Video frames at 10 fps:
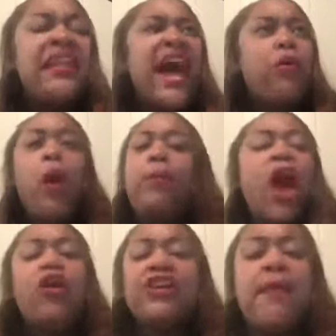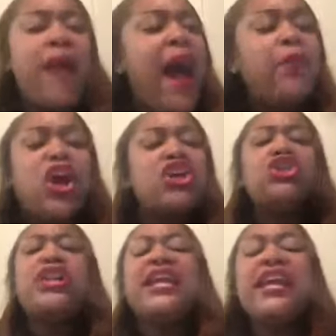that will blow your mind because
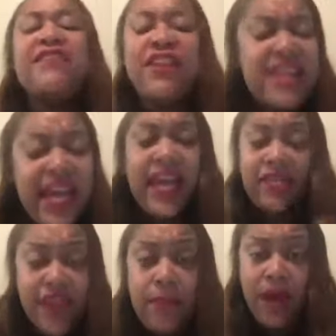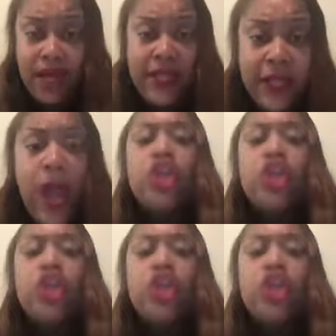you didn't even need the money.